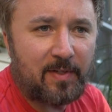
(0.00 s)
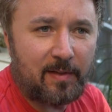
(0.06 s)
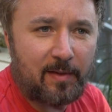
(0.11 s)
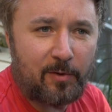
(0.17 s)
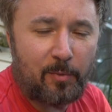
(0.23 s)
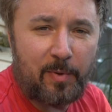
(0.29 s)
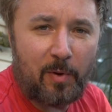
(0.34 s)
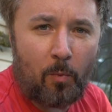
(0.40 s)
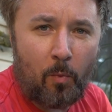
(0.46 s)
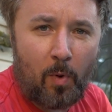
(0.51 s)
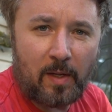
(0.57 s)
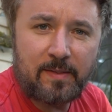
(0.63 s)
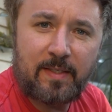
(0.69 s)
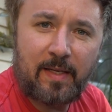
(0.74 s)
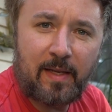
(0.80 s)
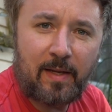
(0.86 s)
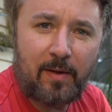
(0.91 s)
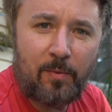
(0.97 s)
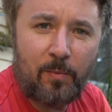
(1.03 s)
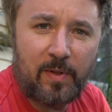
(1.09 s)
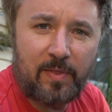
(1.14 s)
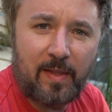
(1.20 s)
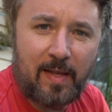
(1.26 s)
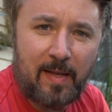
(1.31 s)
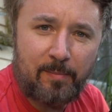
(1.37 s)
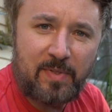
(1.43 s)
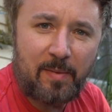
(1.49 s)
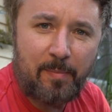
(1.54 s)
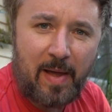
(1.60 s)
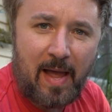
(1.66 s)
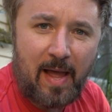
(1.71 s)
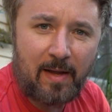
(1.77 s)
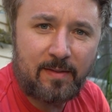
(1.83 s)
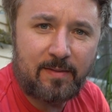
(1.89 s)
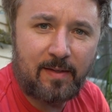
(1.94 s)
a little bit wanting with the empty
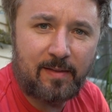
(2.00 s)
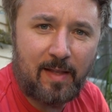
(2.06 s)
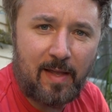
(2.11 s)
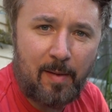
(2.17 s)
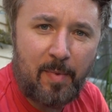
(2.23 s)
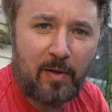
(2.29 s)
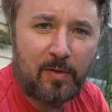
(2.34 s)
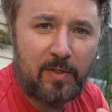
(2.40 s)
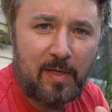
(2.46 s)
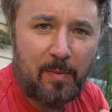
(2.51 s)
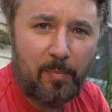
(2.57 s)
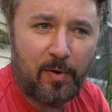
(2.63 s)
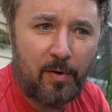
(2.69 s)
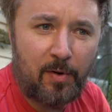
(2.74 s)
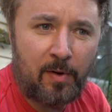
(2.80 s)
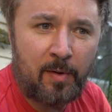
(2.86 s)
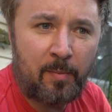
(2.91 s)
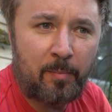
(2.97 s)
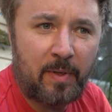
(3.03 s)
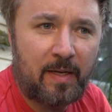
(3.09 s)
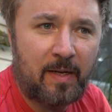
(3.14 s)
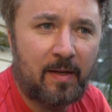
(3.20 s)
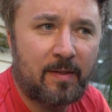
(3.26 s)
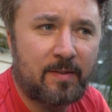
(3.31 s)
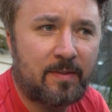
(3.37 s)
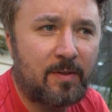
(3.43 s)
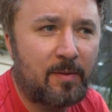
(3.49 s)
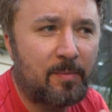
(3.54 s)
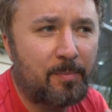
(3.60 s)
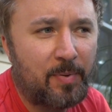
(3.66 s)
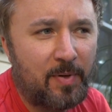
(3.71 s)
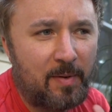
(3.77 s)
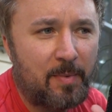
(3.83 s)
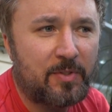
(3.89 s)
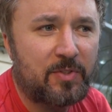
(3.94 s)
bags like the MLD Burn, because they're
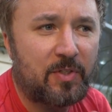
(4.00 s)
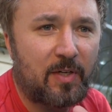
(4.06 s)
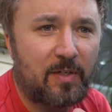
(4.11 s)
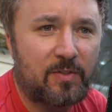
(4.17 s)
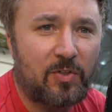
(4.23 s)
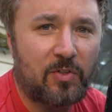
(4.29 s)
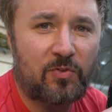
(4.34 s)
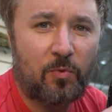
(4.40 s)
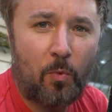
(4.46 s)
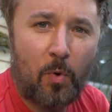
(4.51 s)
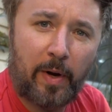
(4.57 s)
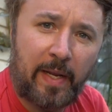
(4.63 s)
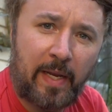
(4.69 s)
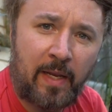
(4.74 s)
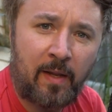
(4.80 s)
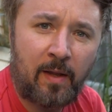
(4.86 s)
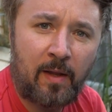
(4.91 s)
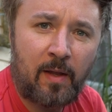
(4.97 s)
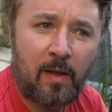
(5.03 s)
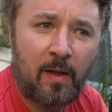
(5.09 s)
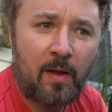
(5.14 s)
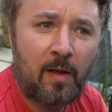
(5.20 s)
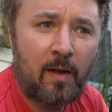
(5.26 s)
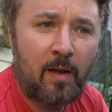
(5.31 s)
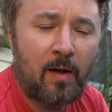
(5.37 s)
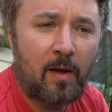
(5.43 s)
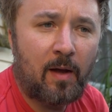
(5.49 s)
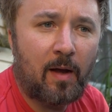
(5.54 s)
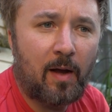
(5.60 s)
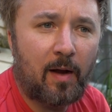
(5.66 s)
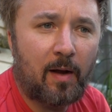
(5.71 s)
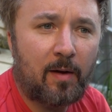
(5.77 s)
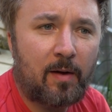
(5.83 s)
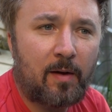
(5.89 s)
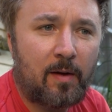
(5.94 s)
pretty much good to 20.
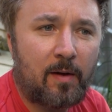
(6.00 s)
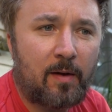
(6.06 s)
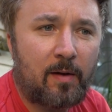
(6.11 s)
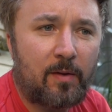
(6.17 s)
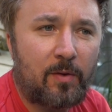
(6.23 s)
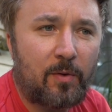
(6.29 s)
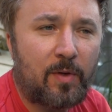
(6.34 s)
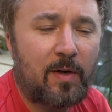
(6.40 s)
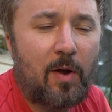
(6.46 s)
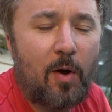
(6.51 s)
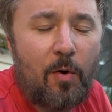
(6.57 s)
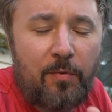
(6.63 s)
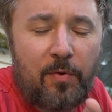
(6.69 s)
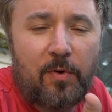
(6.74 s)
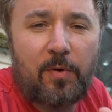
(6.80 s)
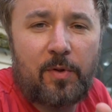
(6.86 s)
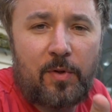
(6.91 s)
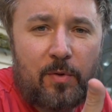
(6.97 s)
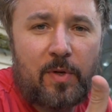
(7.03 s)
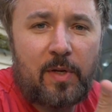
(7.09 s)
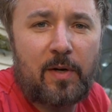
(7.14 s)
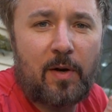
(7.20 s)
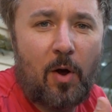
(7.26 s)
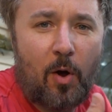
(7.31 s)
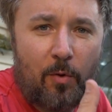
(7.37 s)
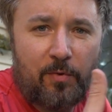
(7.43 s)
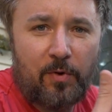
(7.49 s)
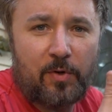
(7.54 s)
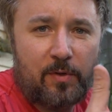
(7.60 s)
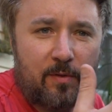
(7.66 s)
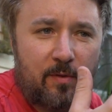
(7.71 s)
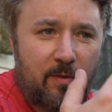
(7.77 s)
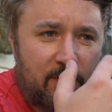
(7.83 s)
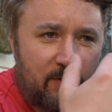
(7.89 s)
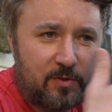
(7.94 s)
You can
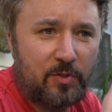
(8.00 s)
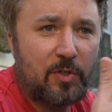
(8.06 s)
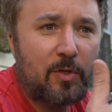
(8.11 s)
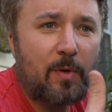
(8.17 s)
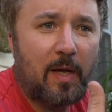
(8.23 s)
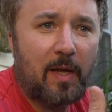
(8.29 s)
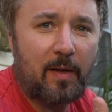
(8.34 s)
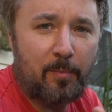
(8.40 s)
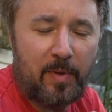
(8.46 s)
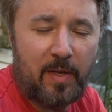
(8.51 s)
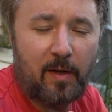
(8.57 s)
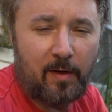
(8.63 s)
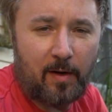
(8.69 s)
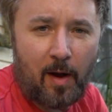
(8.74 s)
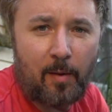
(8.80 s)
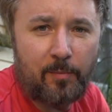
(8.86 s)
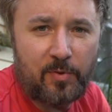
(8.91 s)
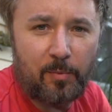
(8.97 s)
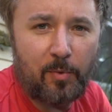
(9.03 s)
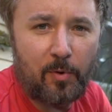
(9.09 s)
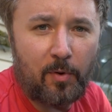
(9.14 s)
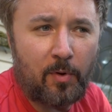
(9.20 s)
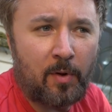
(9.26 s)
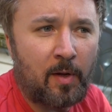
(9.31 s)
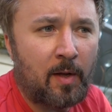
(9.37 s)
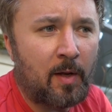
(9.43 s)
overdo it and be uncomfortable.